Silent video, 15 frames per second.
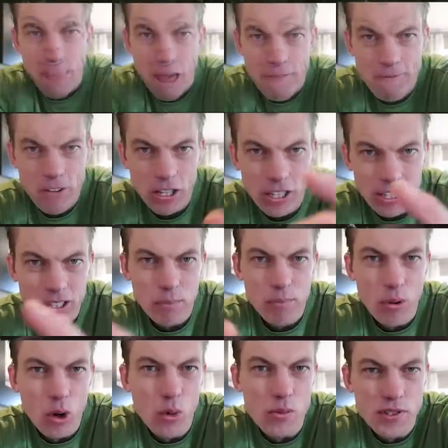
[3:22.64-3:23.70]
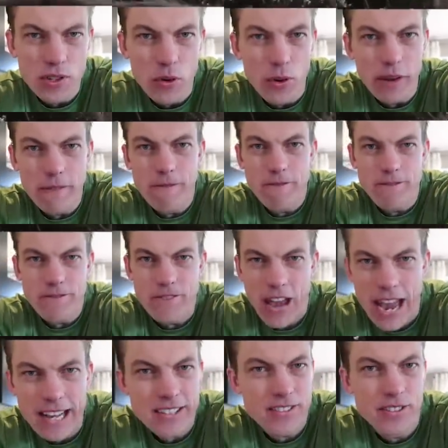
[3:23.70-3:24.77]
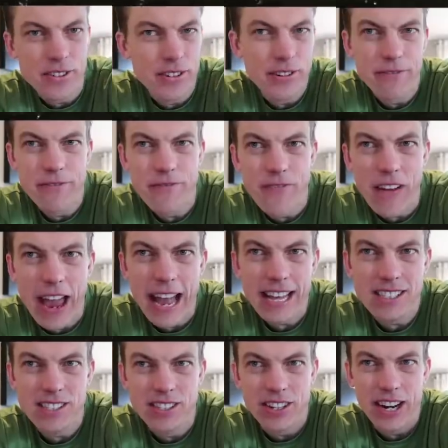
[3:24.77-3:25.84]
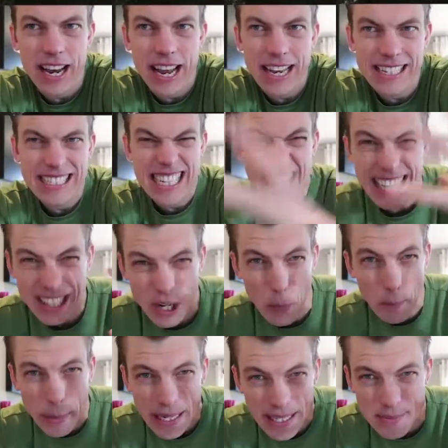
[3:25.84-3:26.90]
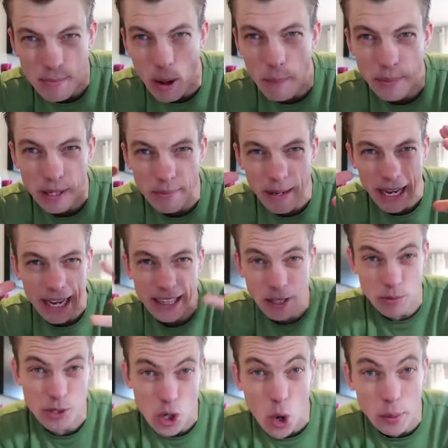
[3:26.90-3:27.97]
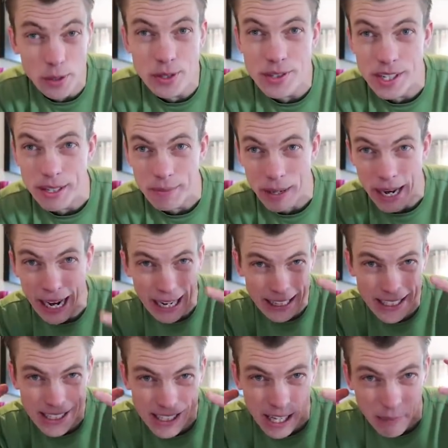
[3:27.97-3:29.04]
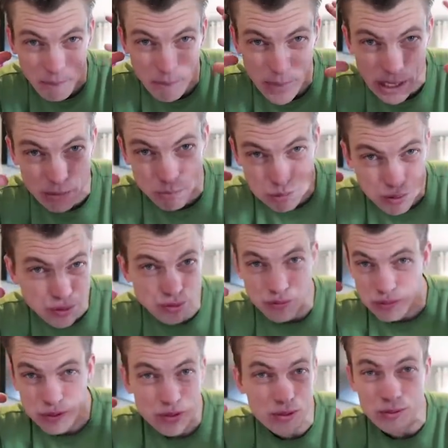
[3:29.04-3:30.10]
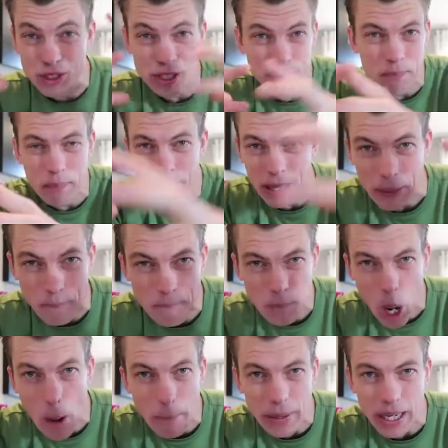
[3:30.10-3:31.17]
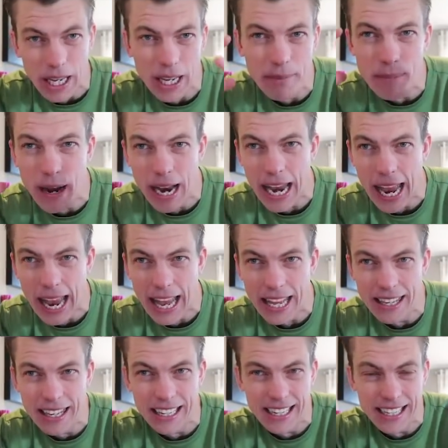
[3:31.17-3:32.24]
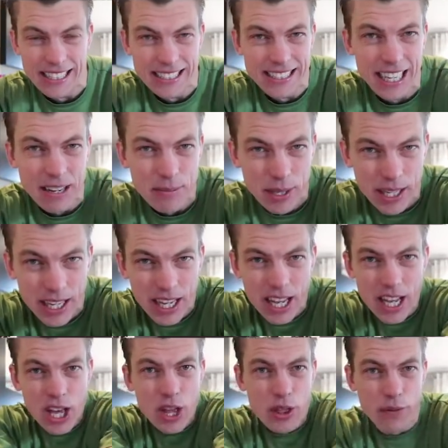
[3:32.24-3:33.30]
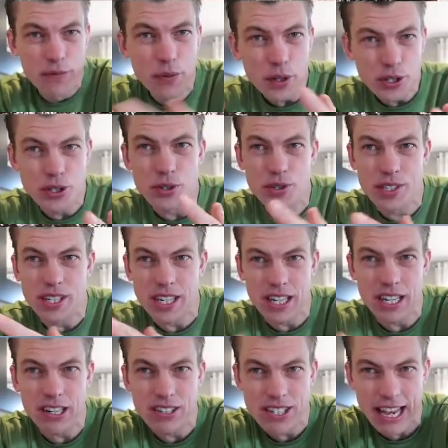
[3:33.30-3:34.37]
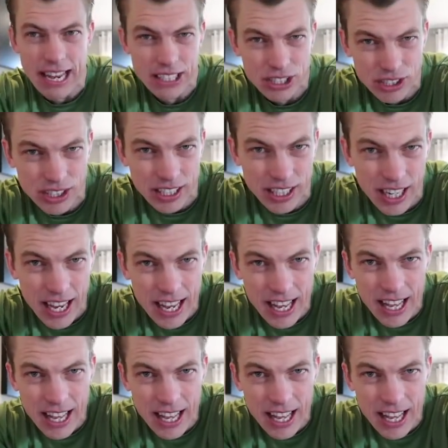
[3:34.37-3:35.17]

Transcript: I felt like the boat was going faster and faster. I had techno beats bumping in my head. There was no music, but I had these like just like pumping in my head, like excitement. The footage you see here is actually